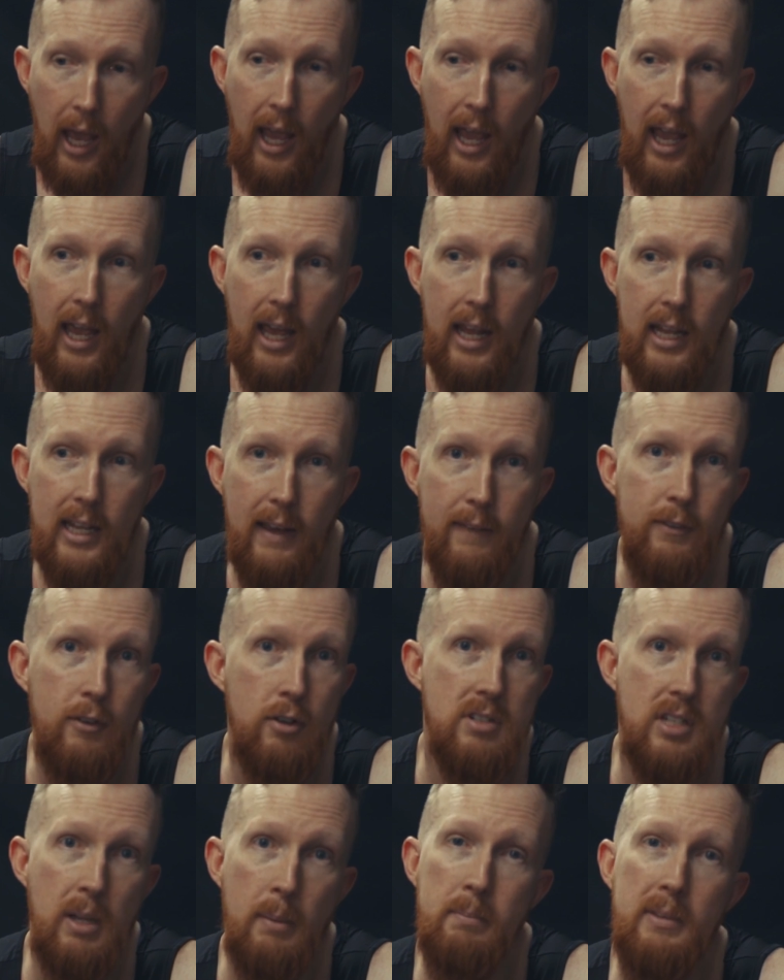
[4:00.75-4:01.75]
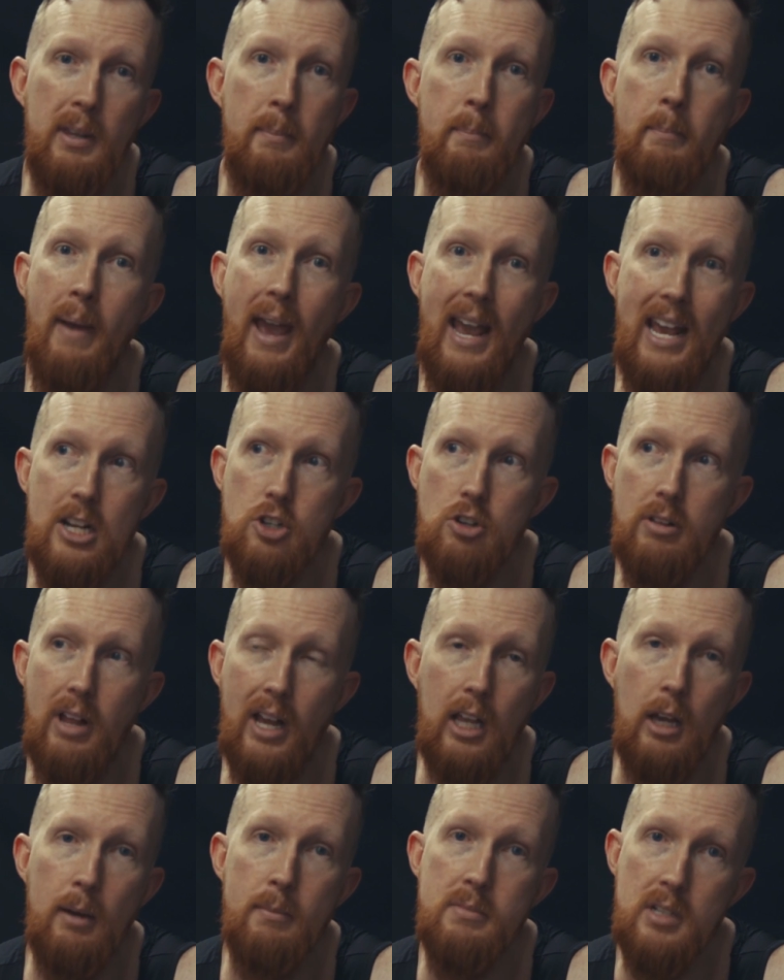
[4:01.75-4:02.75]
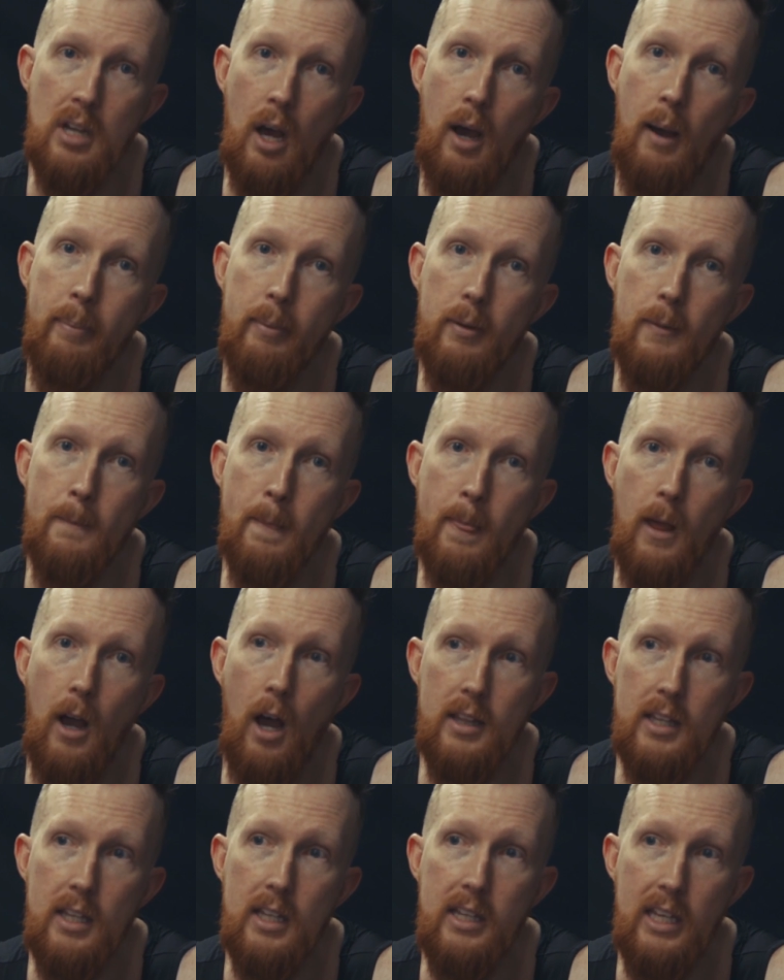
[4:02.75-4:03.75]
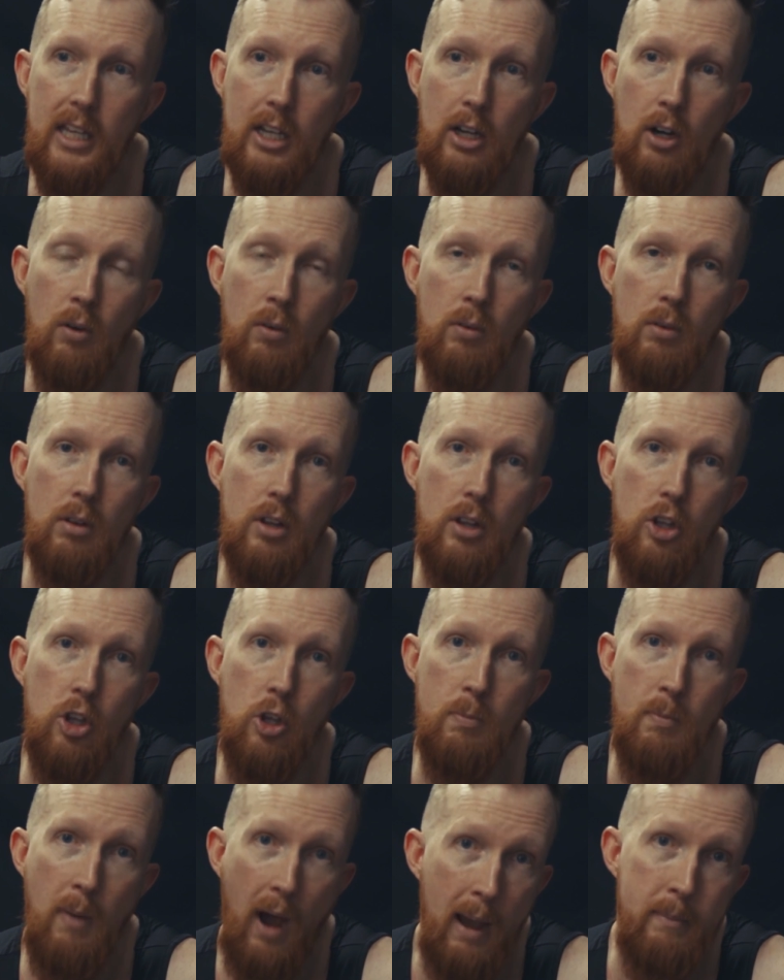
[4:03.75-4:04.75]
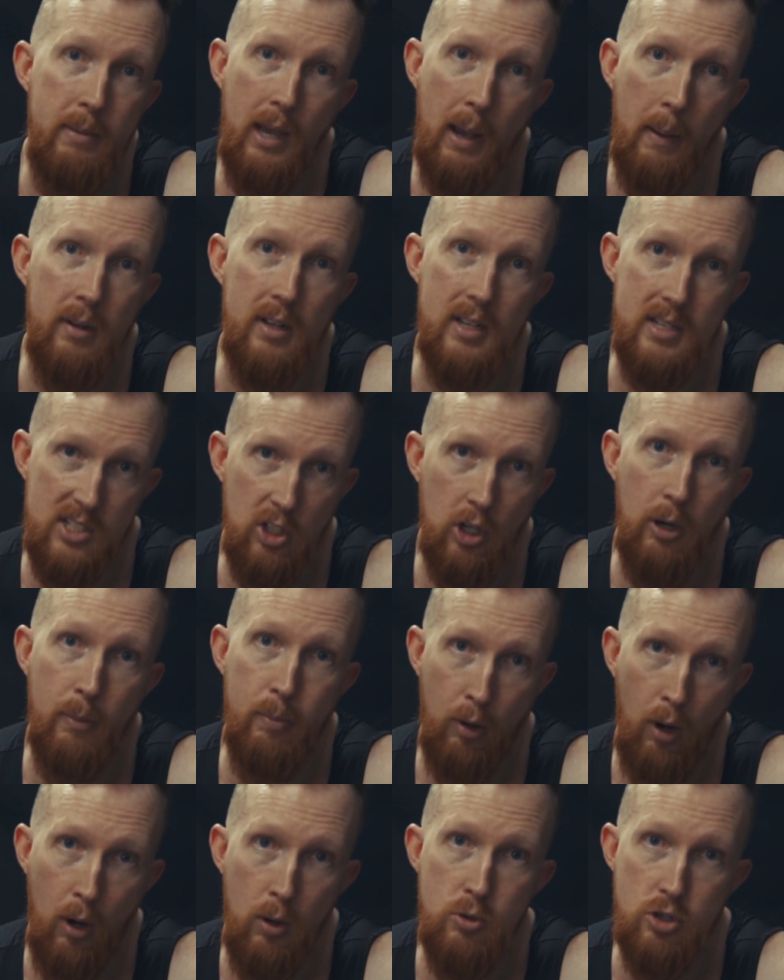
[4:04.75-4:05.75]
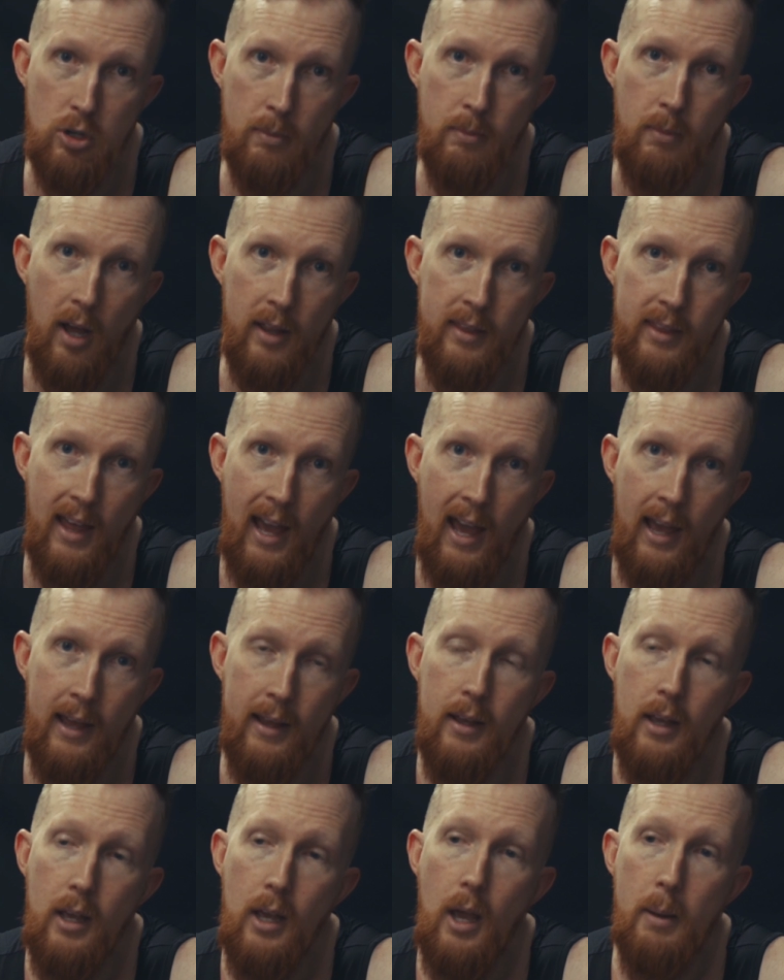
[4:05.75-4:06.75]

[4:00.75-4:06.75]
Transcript: And if there's something major that comes up on the deal, you might be able to still approach them on that.